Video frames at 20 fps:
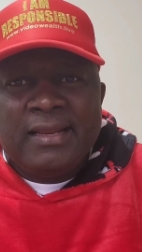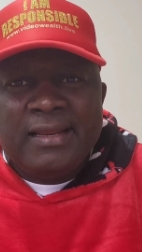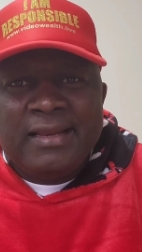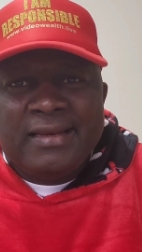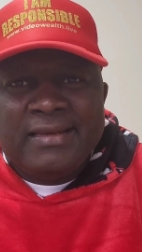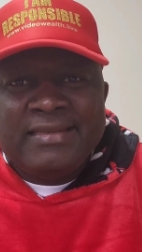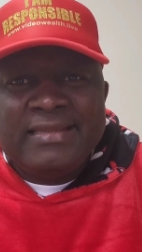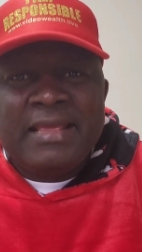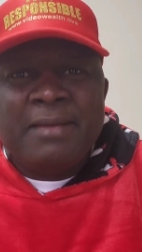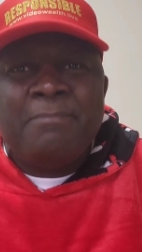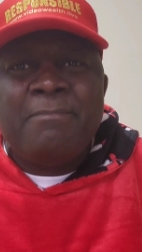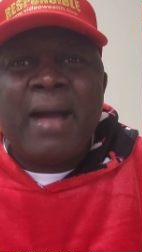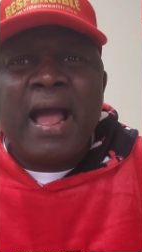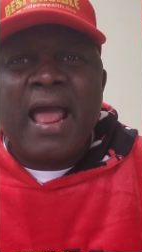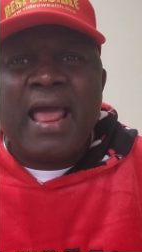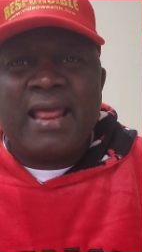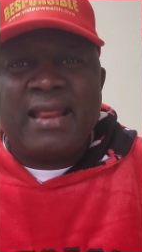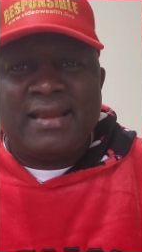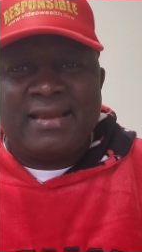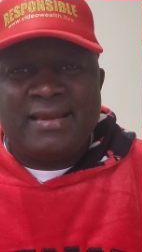The
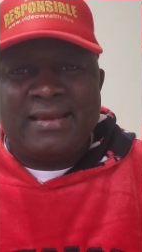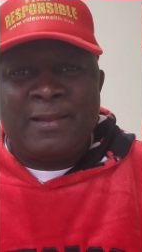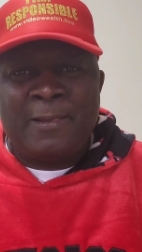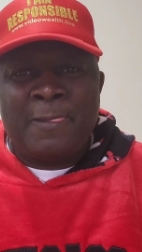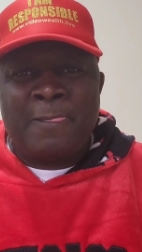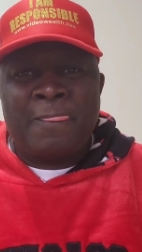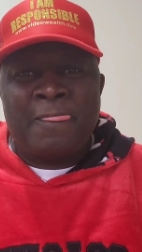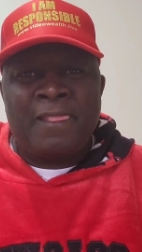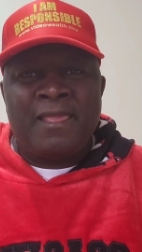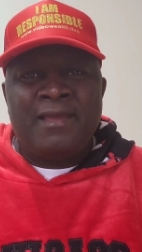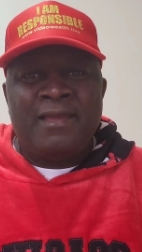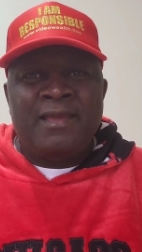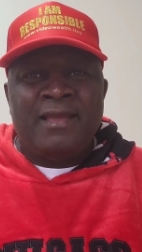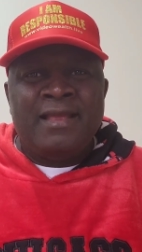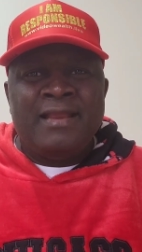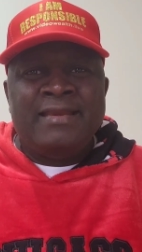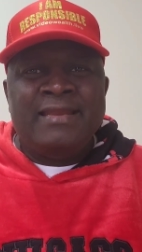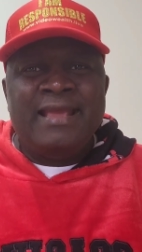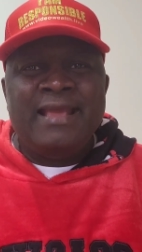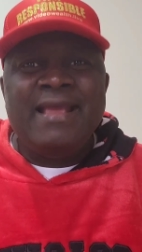man,
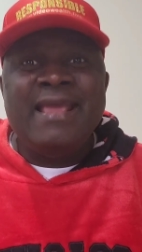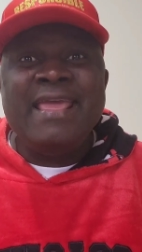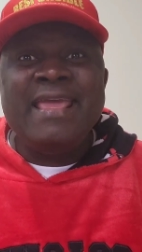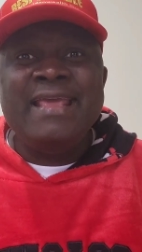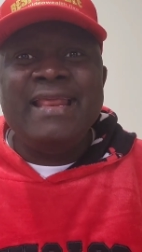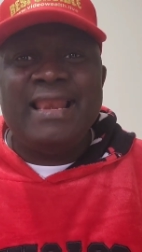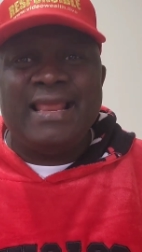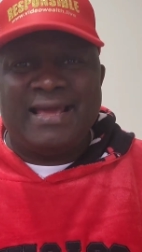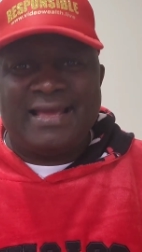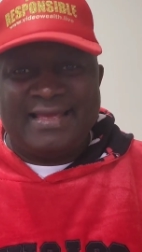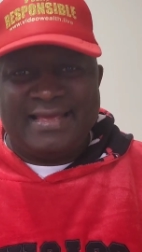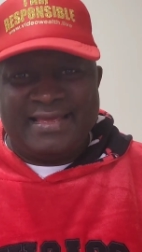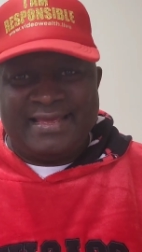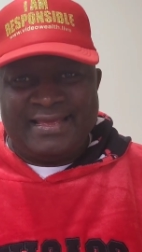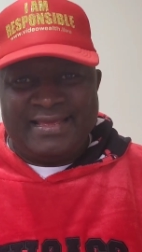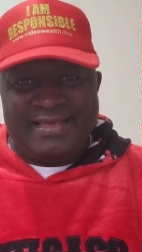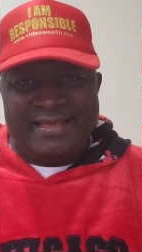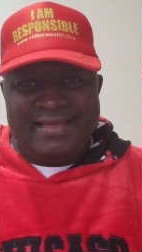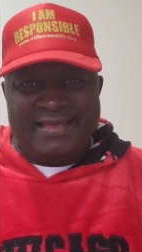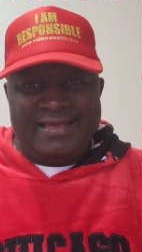the healer,
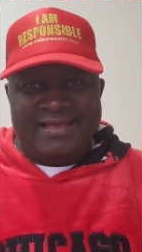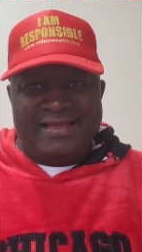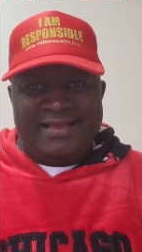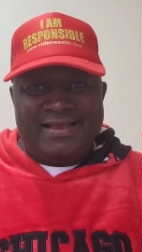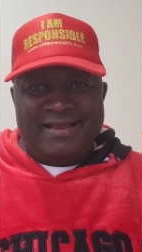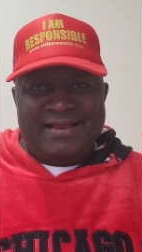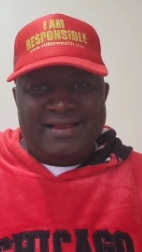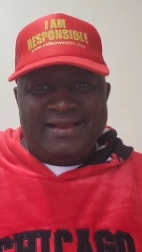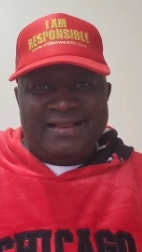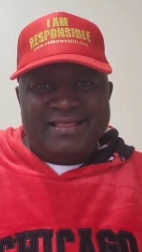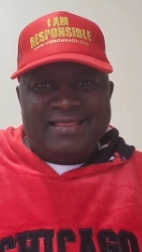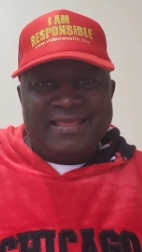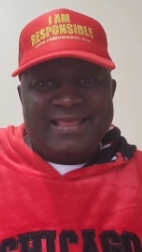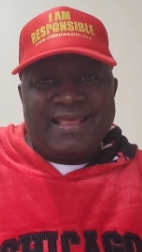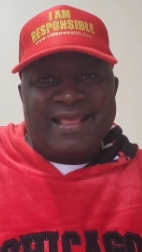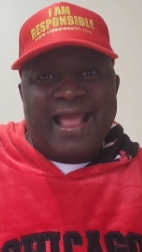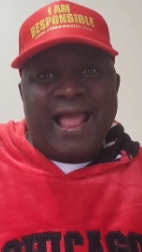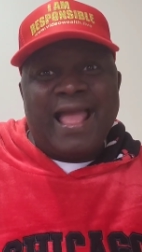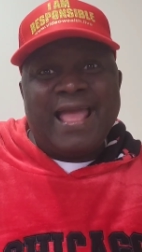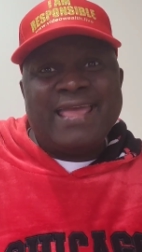the
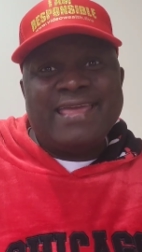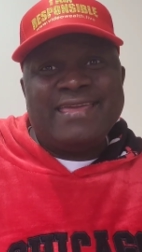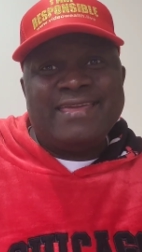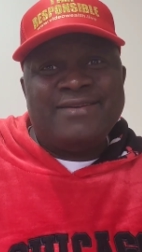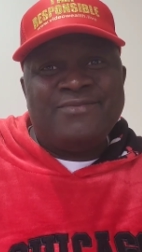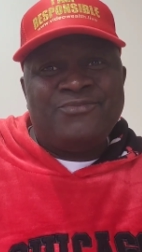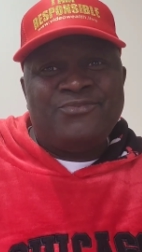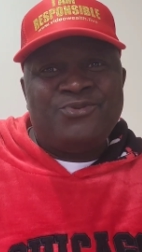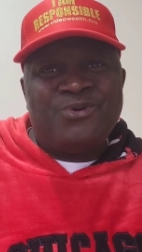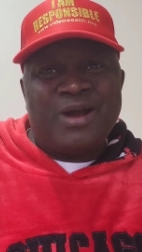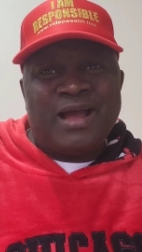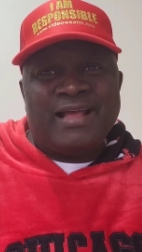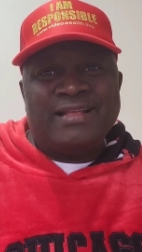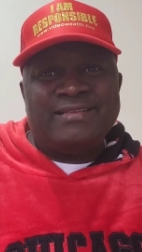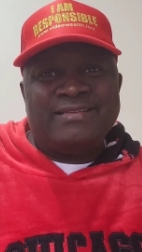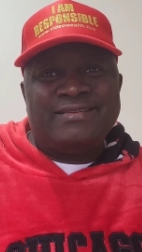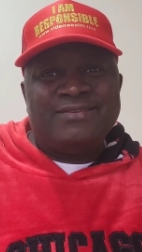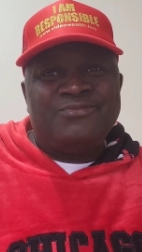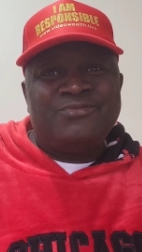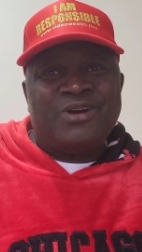guy who
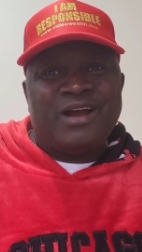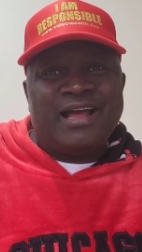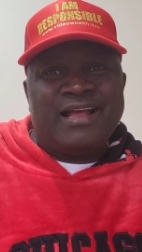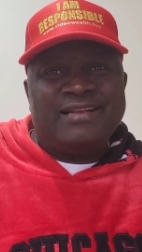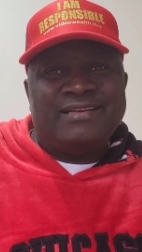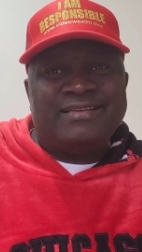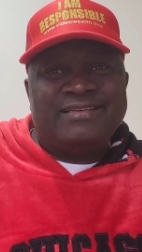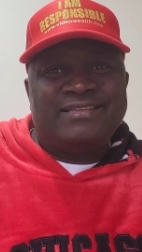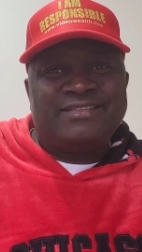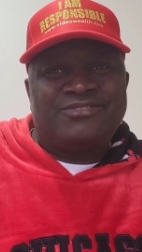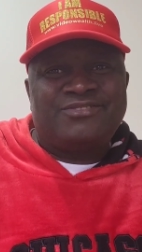who had